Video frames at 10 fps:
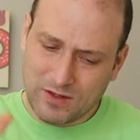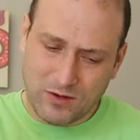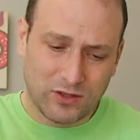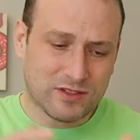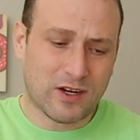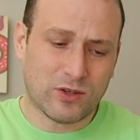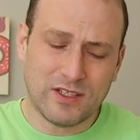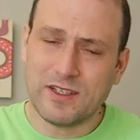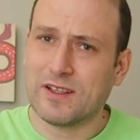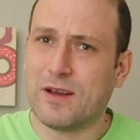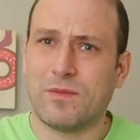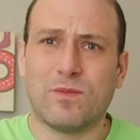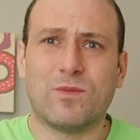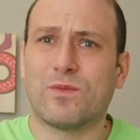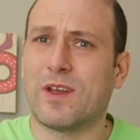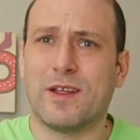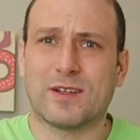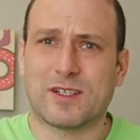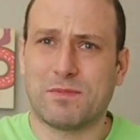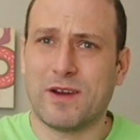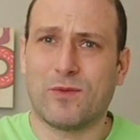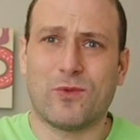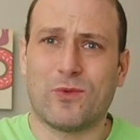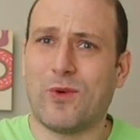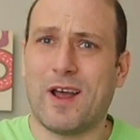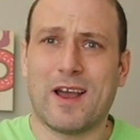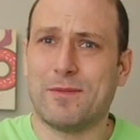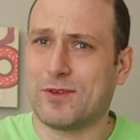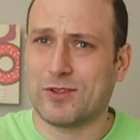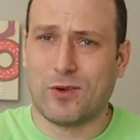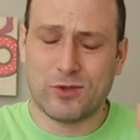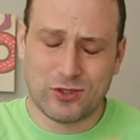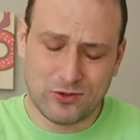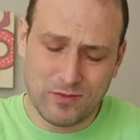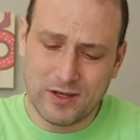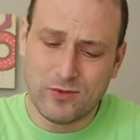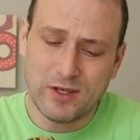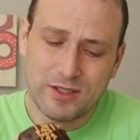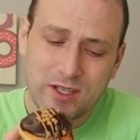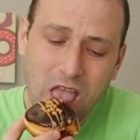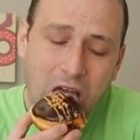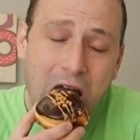I'm gonna start out eating them and then explain why I'm, because I always show them anyways.